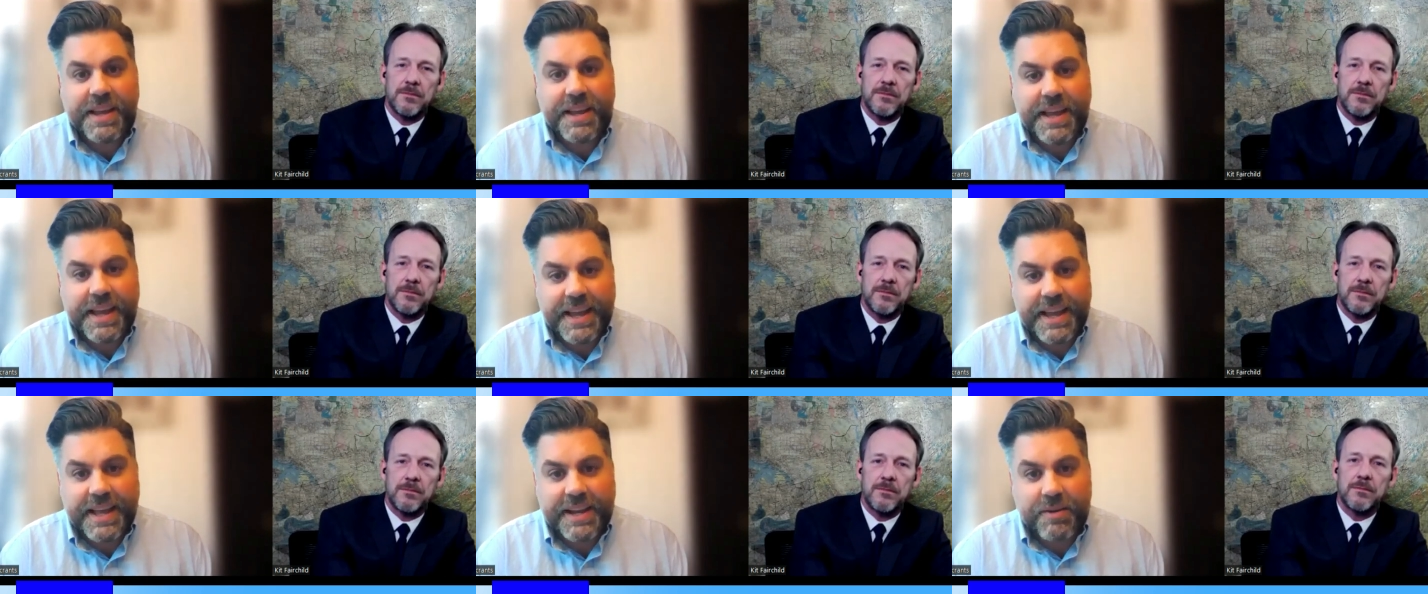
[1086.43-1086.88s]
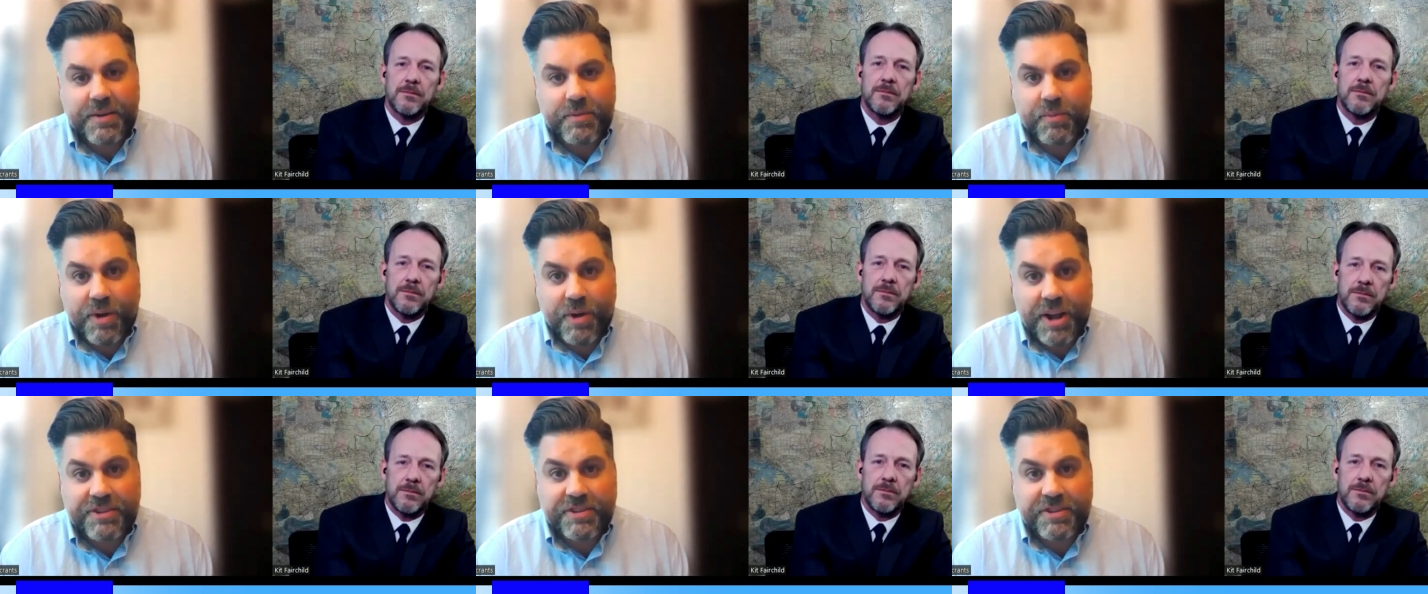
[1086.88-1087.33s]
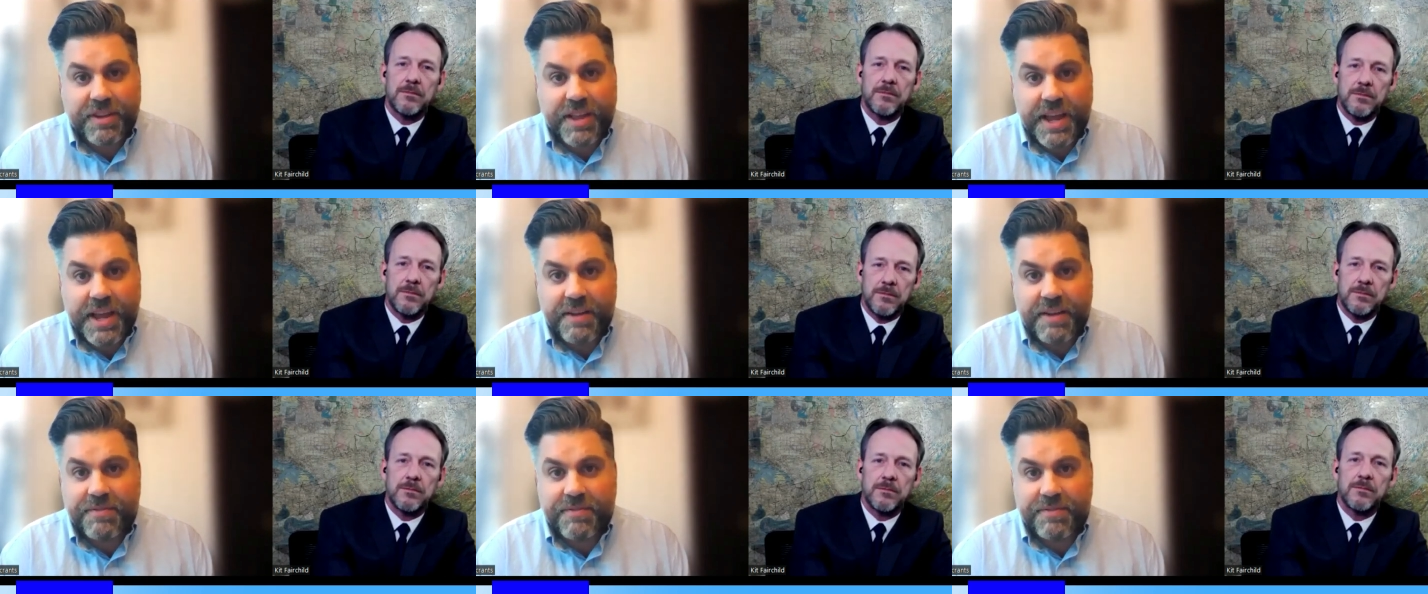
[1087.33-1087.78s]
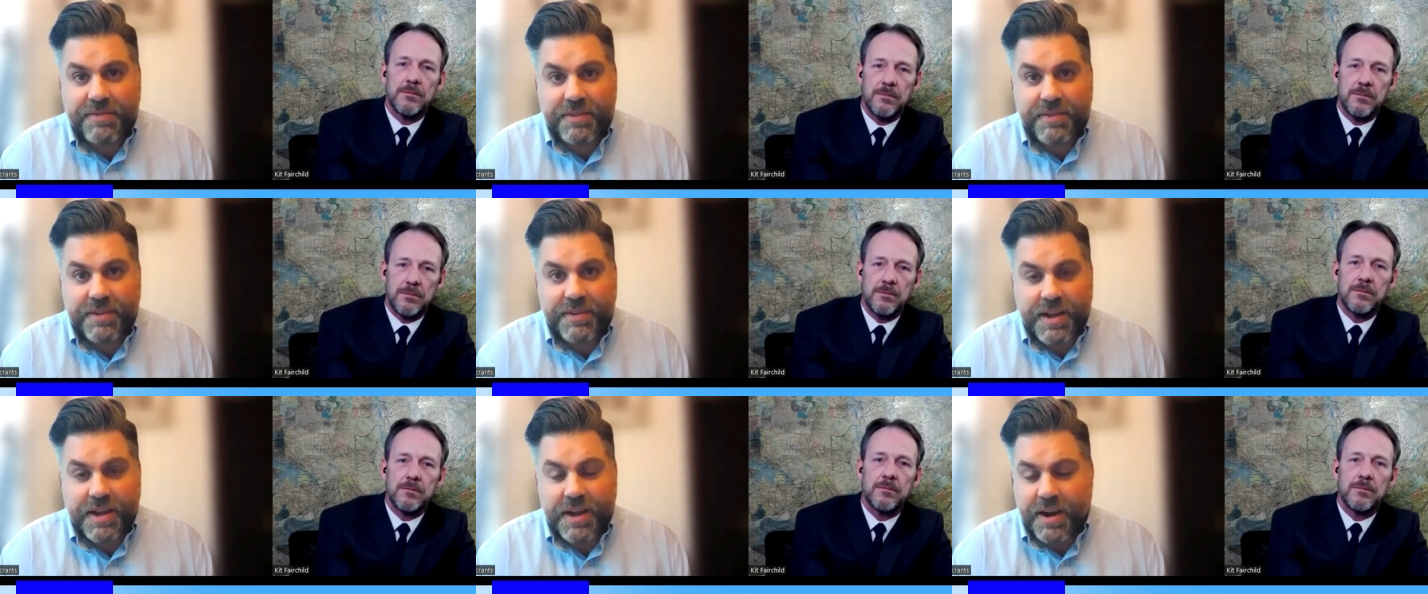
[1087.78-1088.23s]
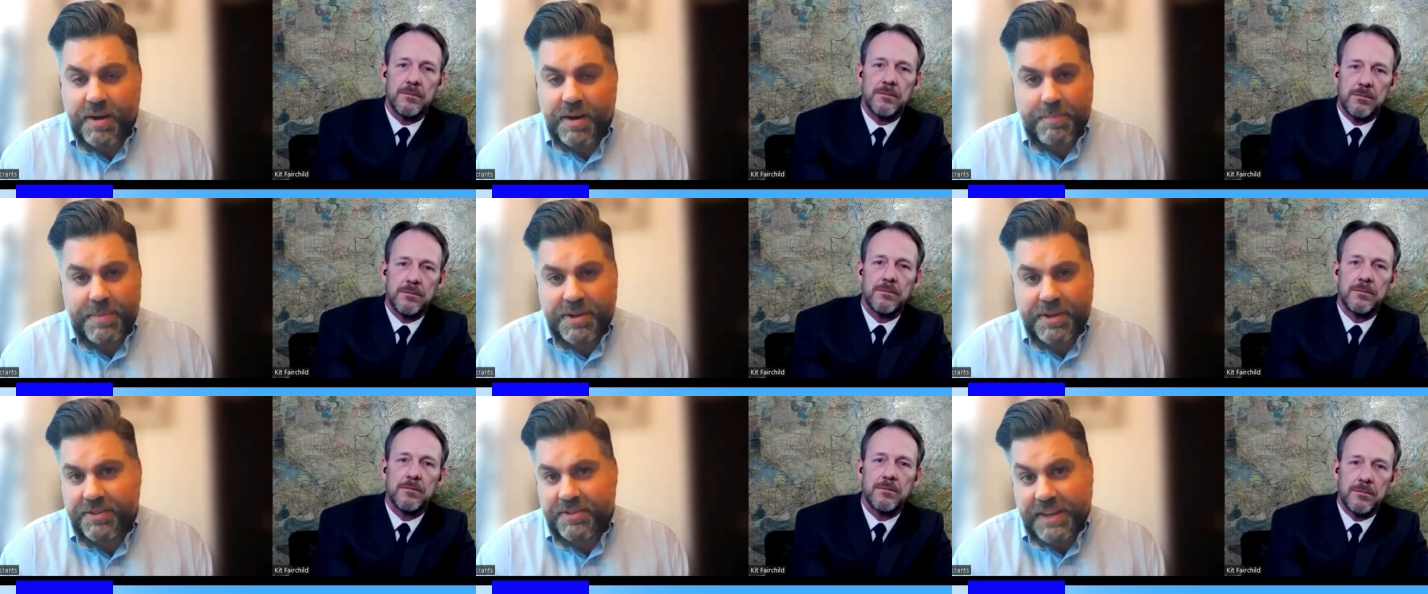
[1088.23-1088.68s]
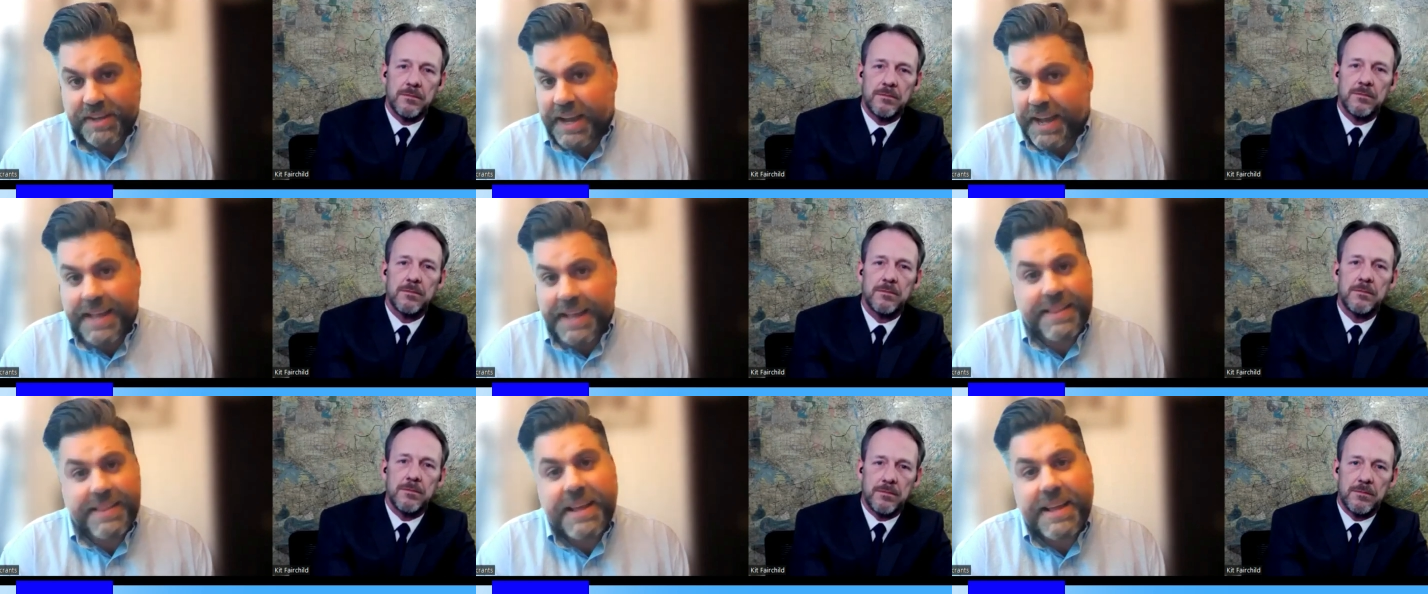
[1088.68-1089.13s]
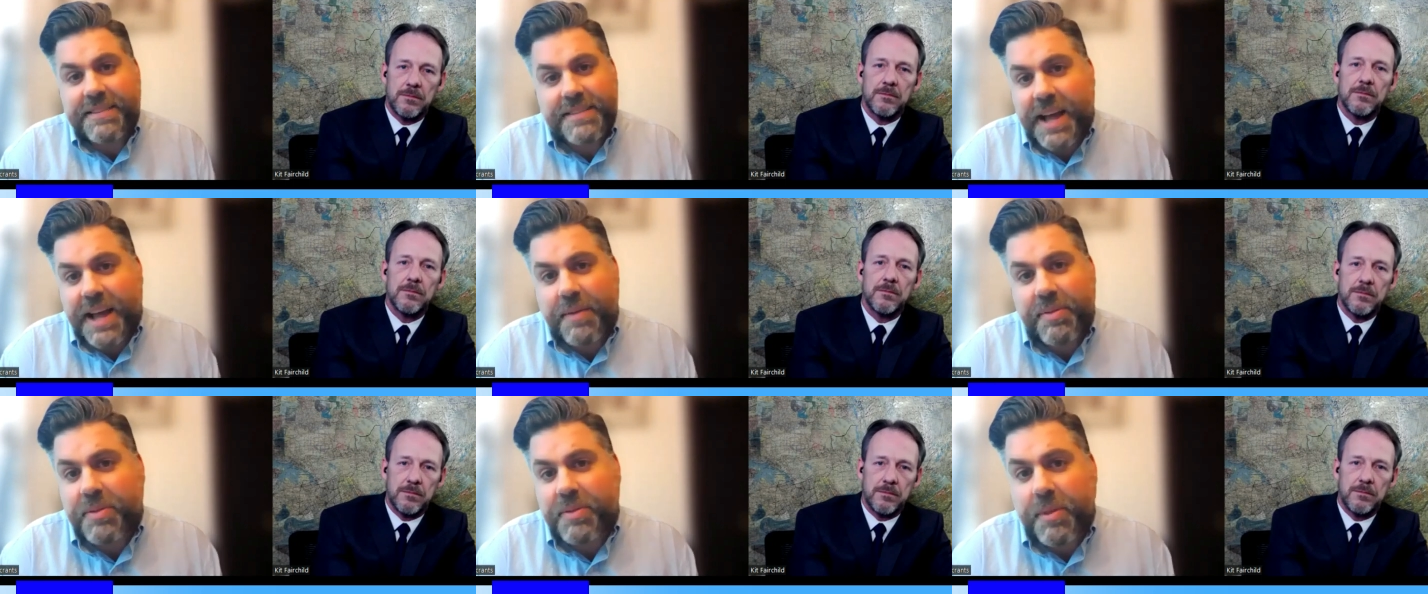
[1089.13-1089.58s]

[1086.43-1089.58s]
Speaker 1: and watch a lot of our bills die that's not